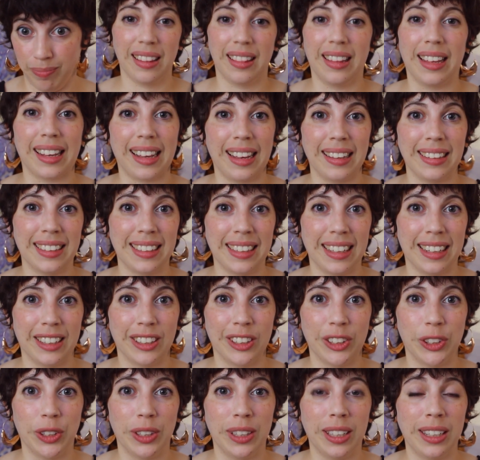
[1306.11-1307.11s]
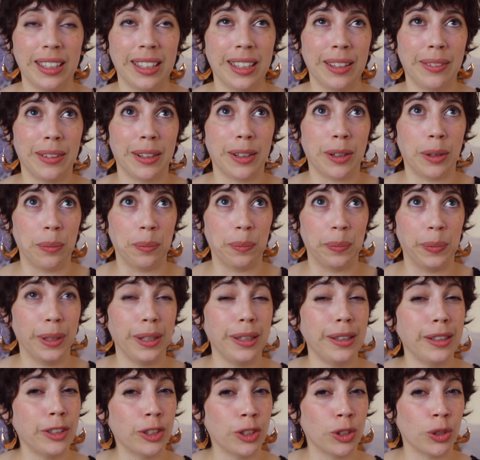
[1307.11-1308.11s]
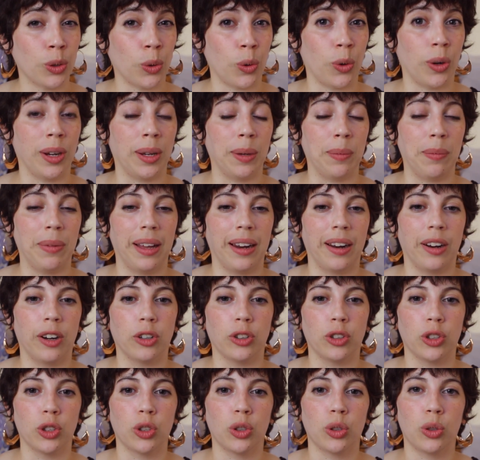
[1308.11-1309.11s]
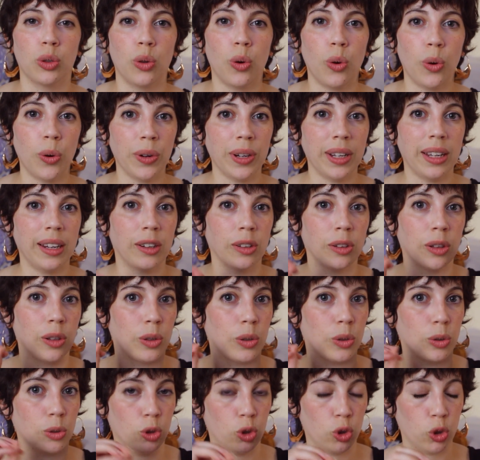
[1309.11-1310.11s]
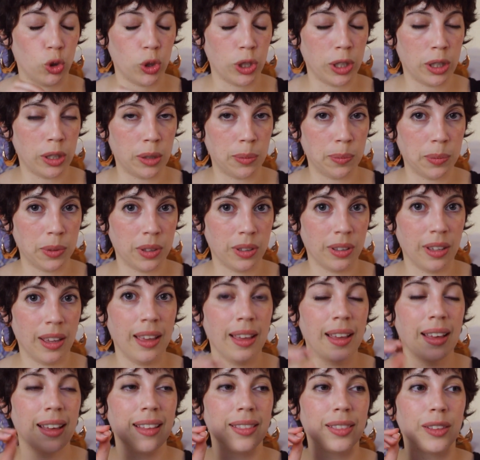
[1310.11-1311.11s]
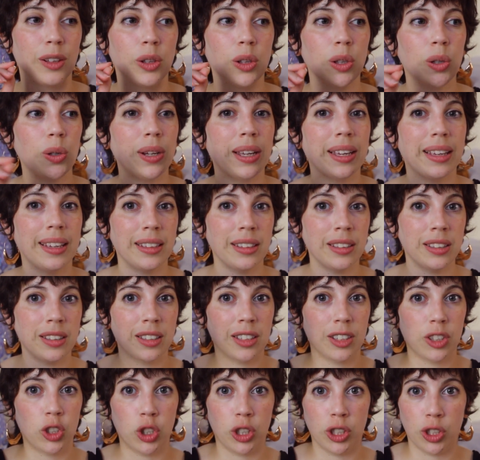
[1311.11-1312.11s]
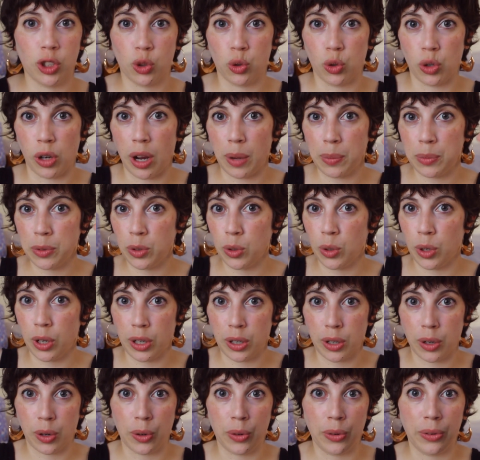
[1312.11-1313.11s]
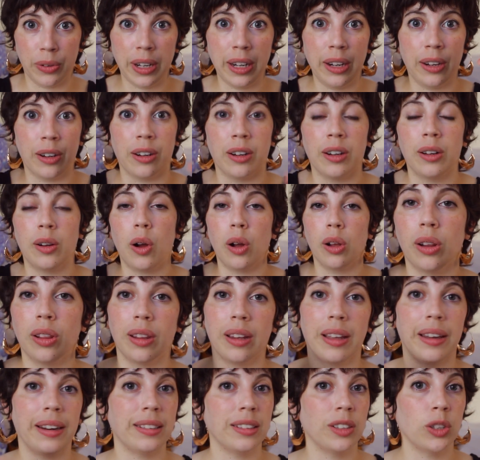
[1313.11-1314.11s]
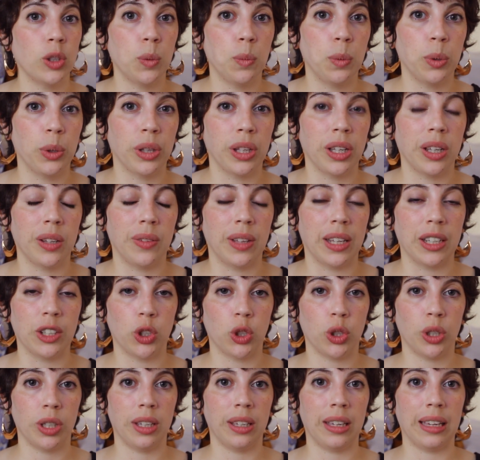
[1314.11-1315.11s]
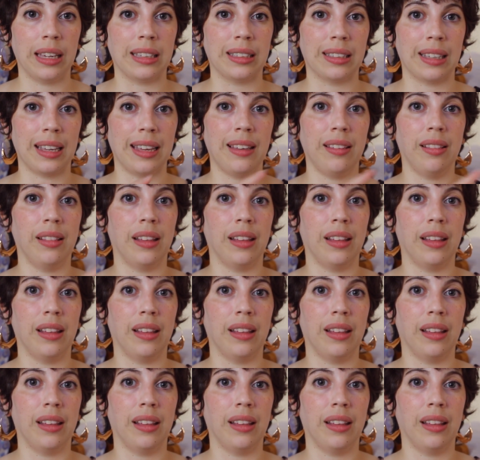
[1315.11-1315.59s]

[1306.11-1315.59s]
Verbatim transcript: Like I said, she didn't give a complete story, but her story, her little drops, the little hints she's dropped through her career led us to believe that she is a